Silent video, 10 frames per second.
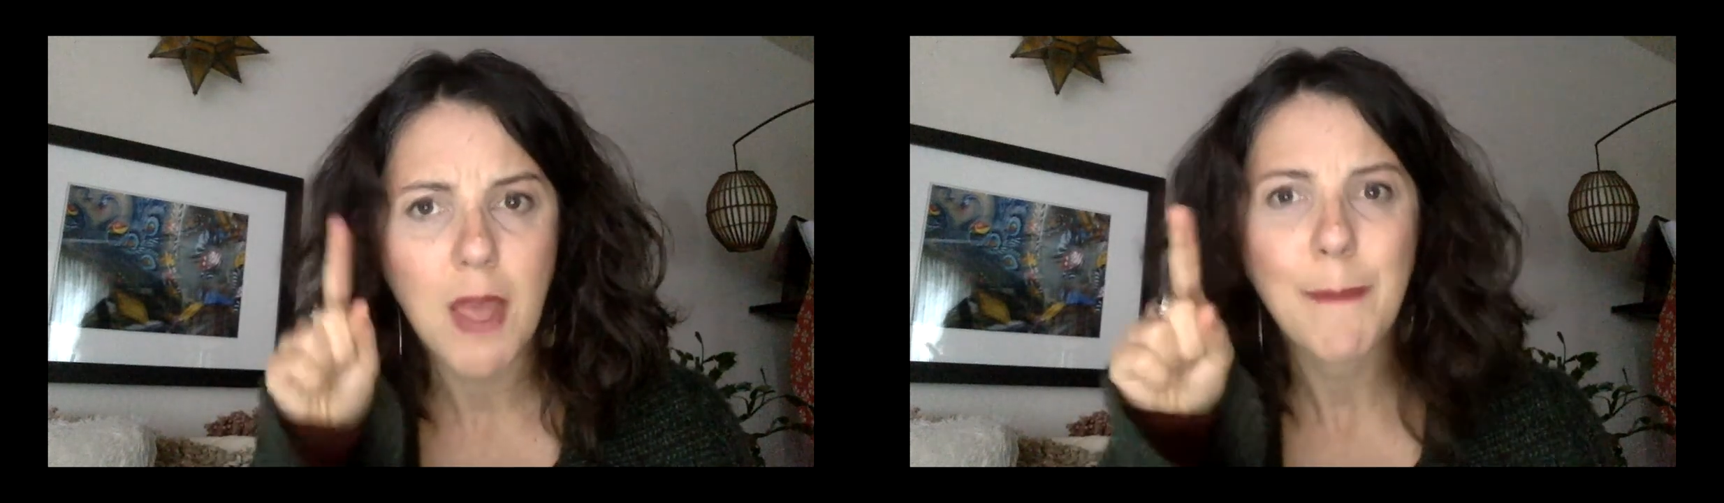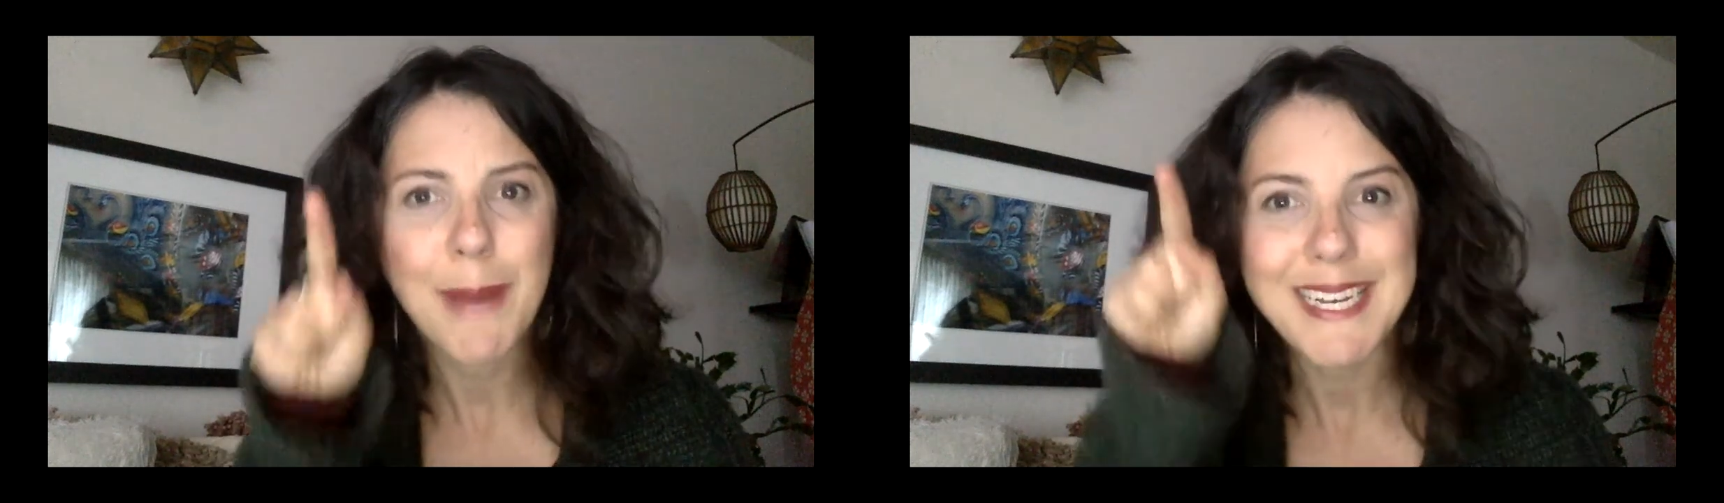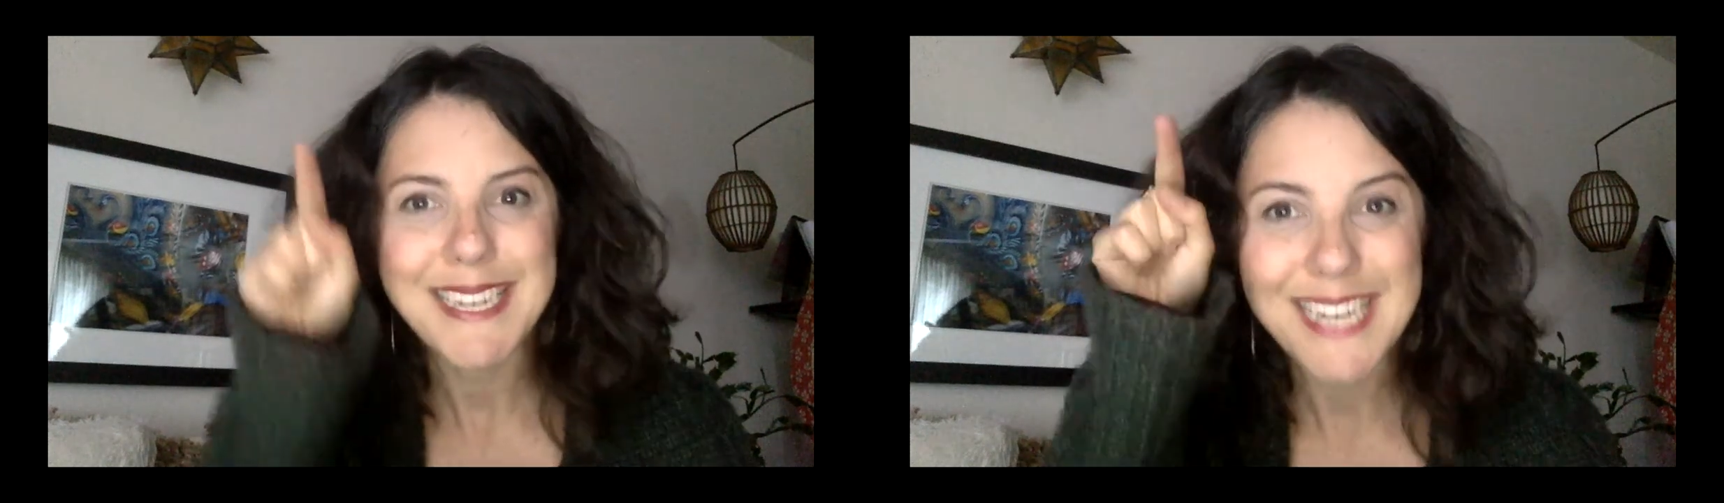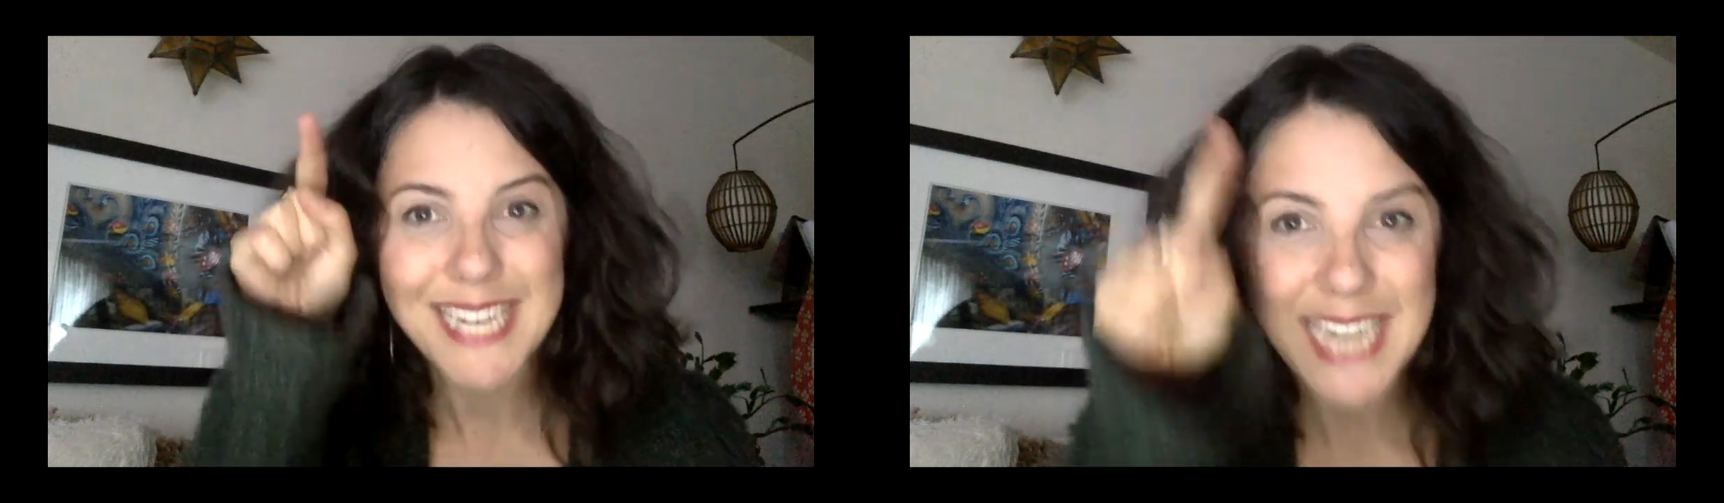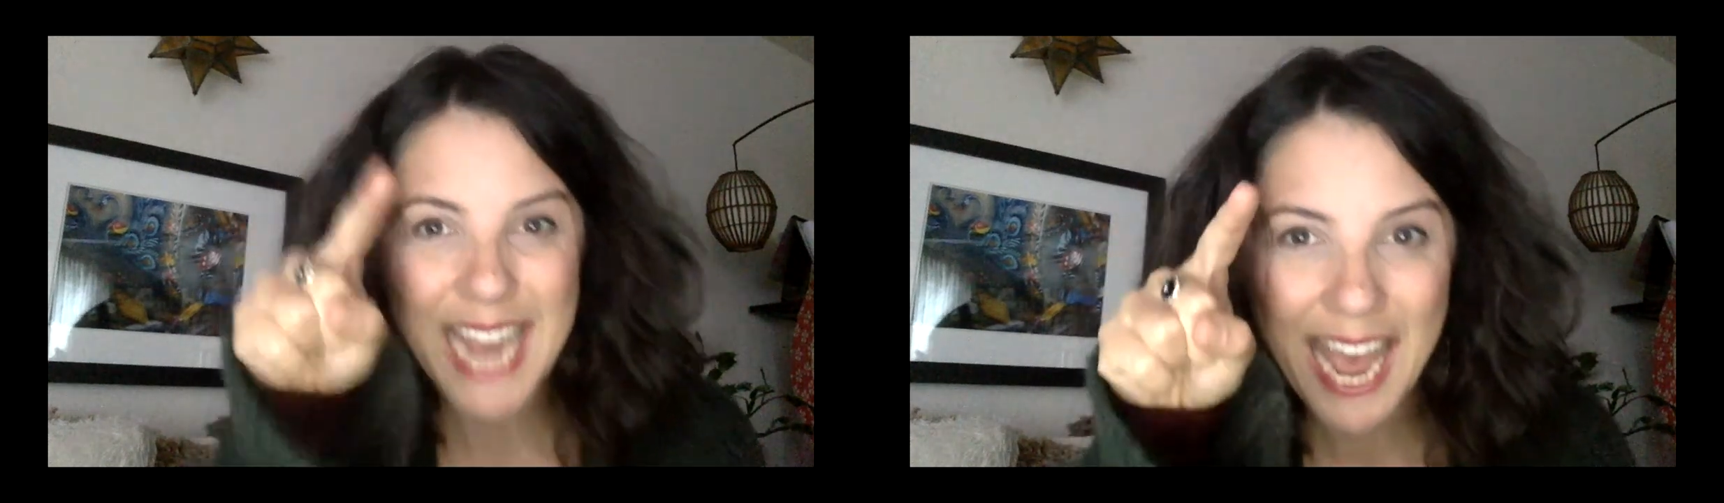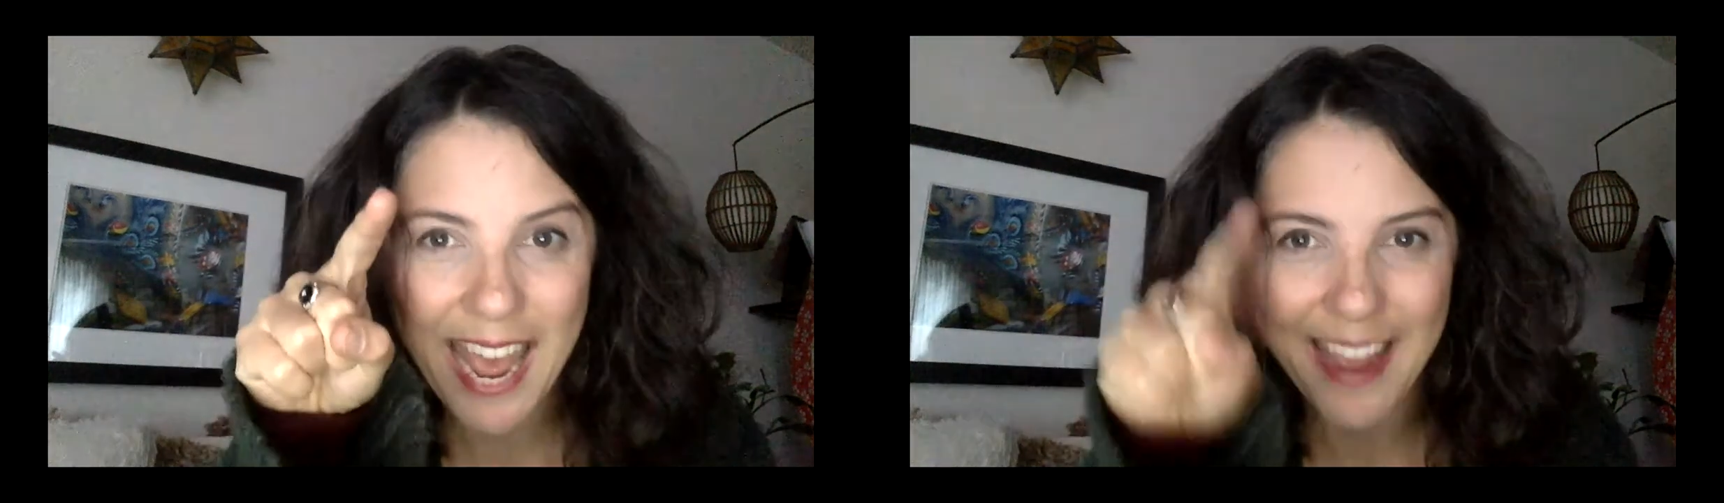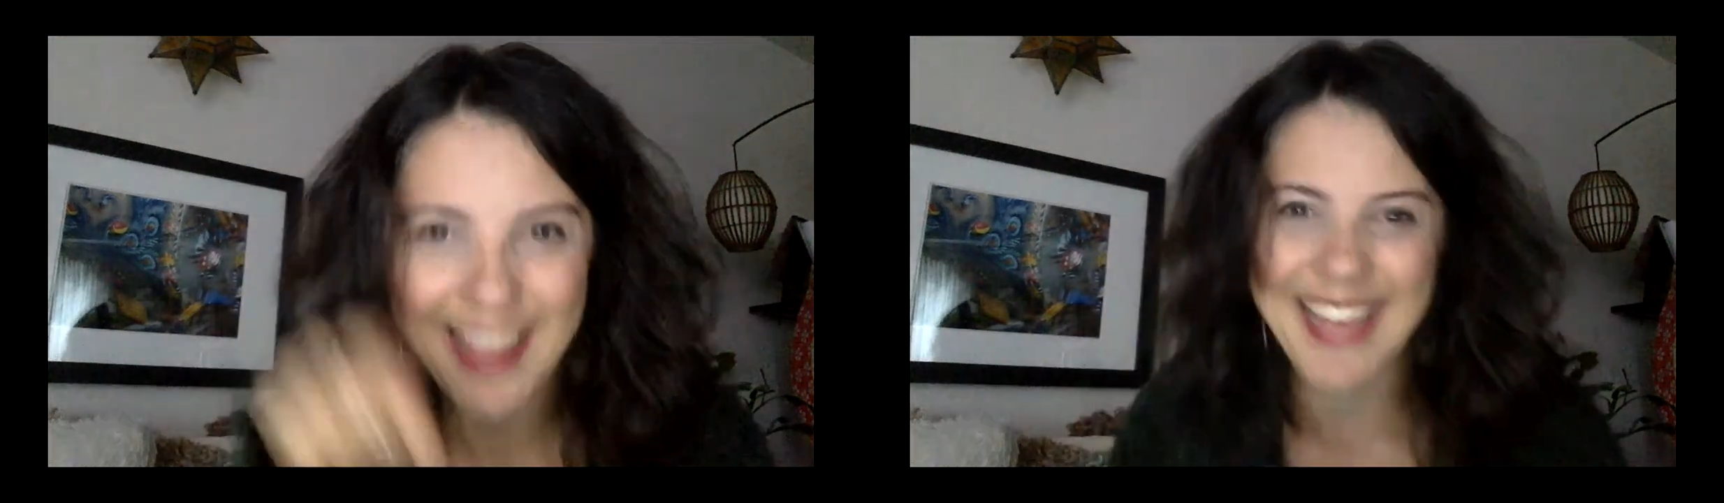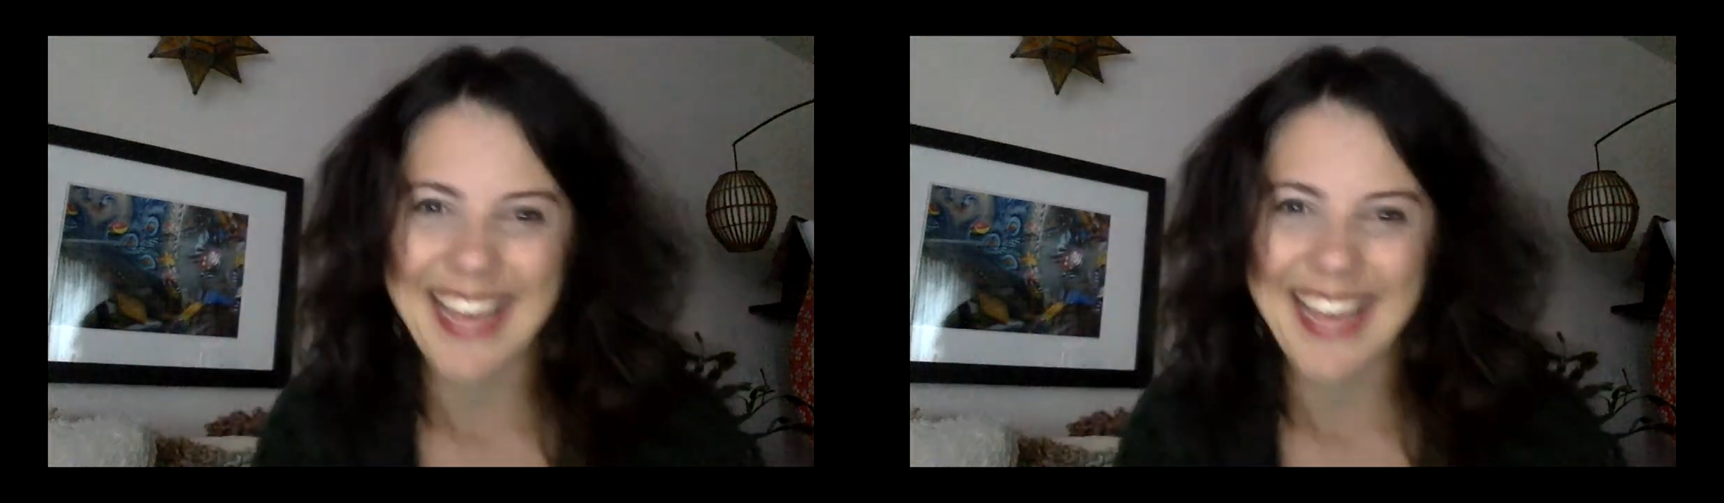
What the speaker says: But today